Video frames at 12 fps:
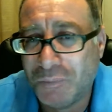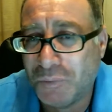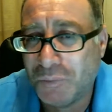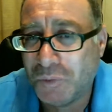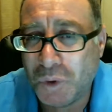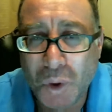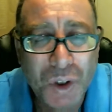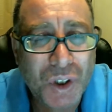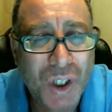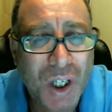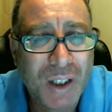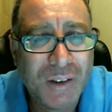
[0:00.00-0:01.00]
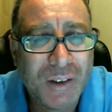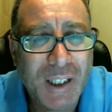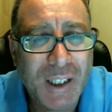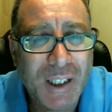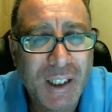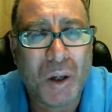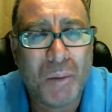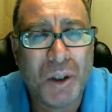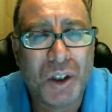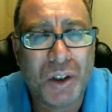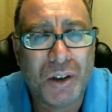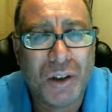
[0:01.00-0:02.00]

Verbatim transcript: You do a trade, he has commission.